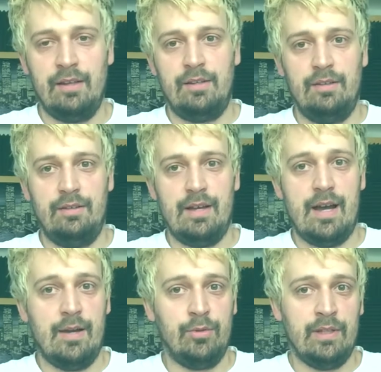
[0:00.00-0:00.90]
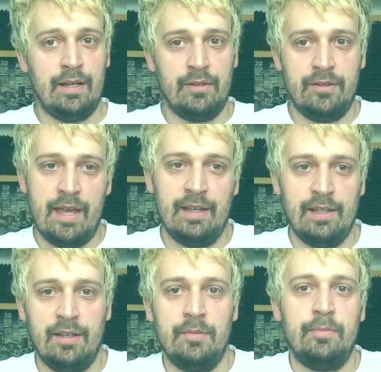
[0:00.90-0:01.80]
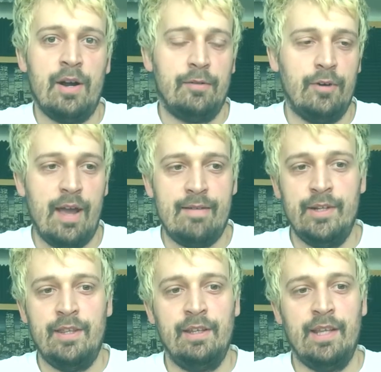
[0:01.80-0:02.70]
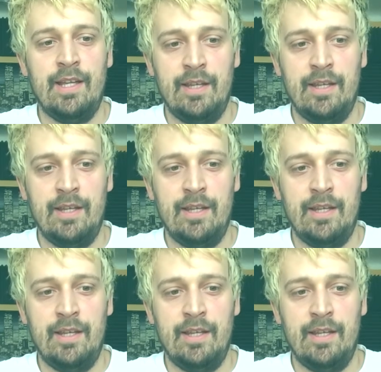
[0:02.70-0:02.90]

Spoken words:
I would like to thank Linkin Park for everything they did.